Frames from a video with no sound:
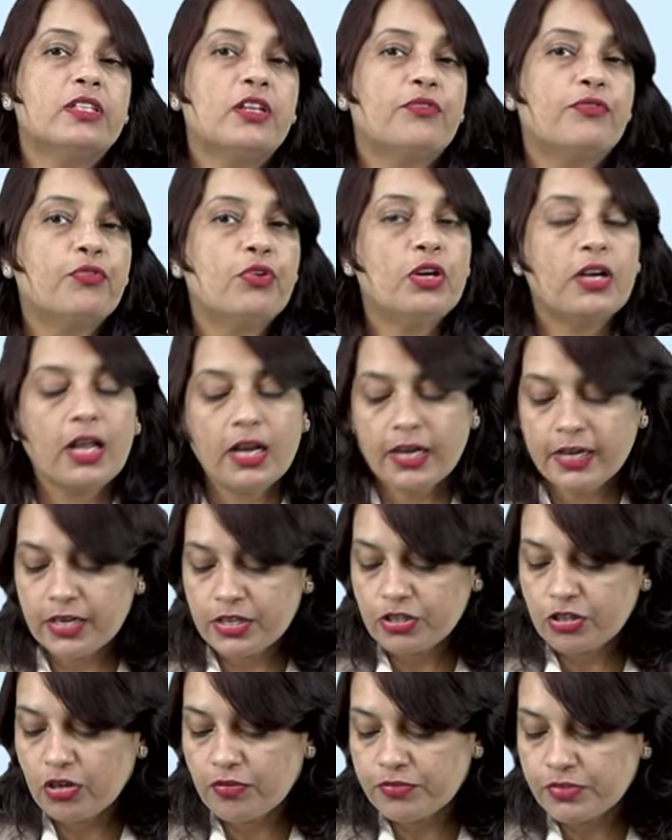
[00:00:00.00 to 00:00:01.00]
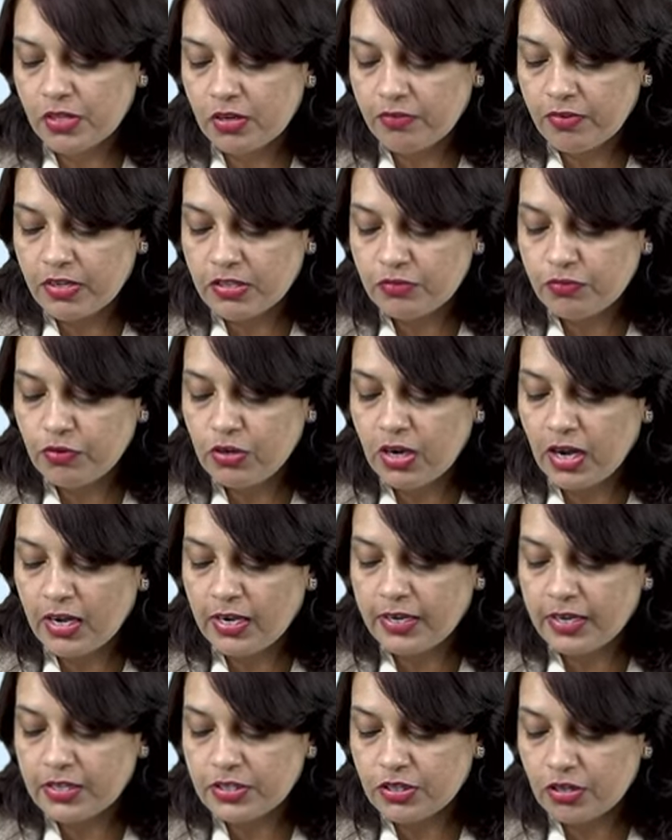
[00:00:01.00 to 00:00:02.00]
with the full dilatation of cervix. Full
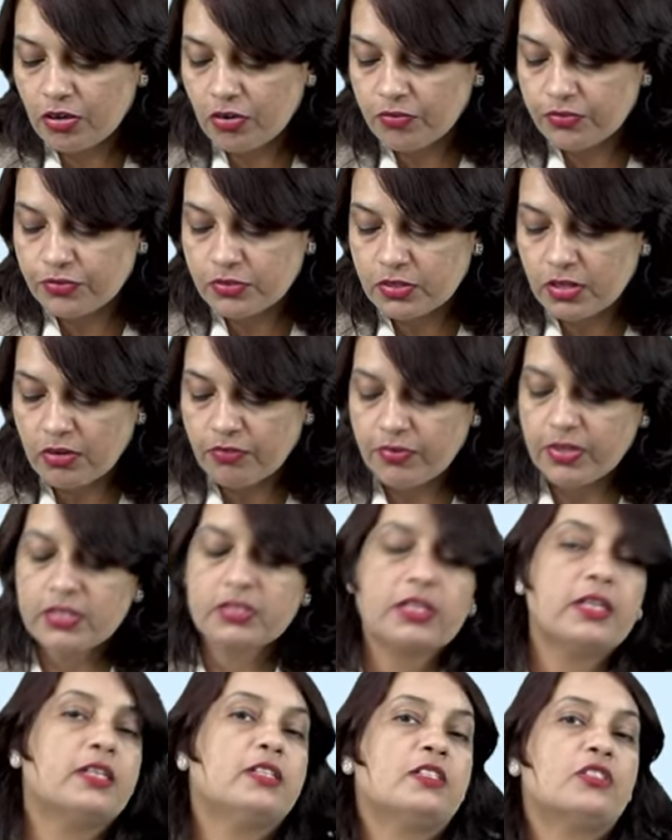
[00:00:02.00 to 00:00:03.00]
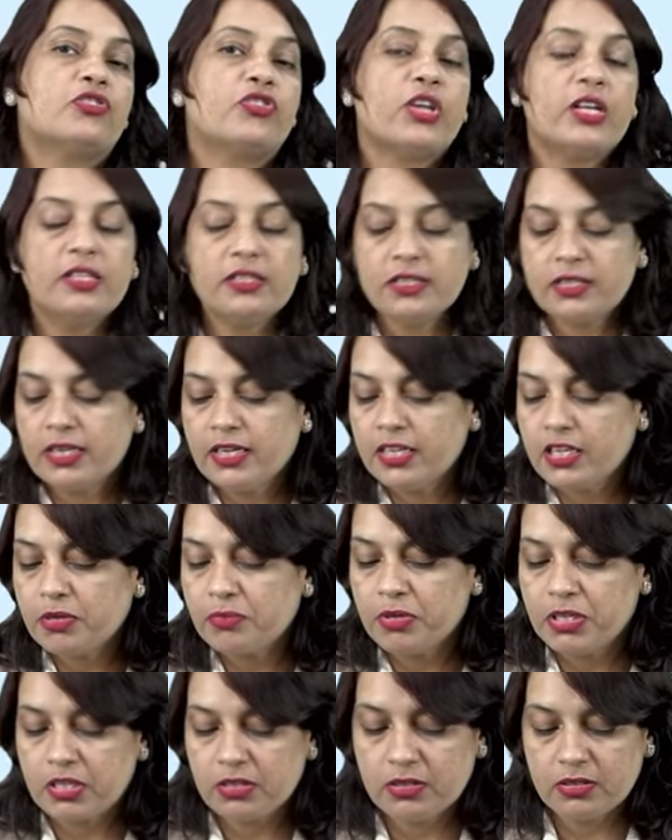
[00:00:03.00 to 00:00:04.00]
dilatation of cervix is 10
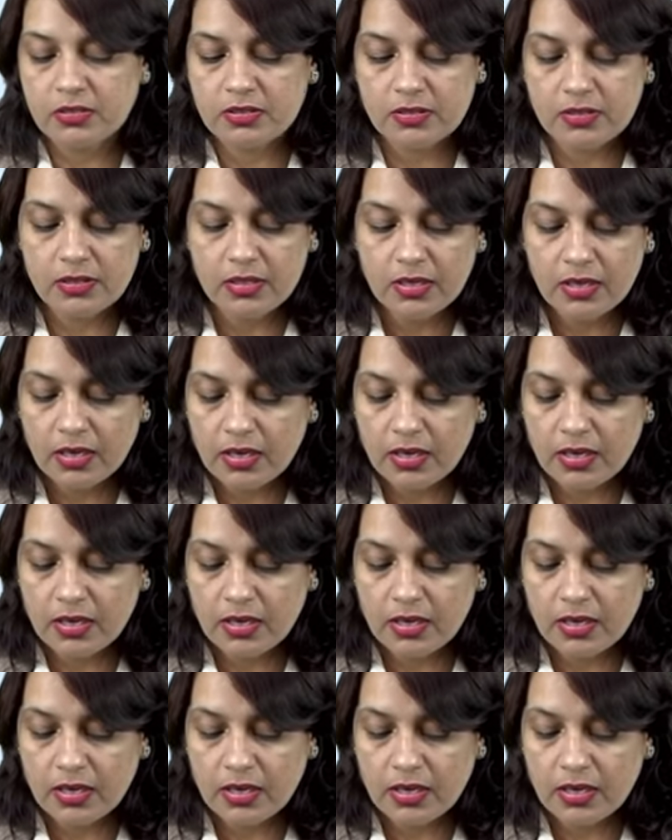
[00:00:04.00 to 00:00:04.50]
centimeters.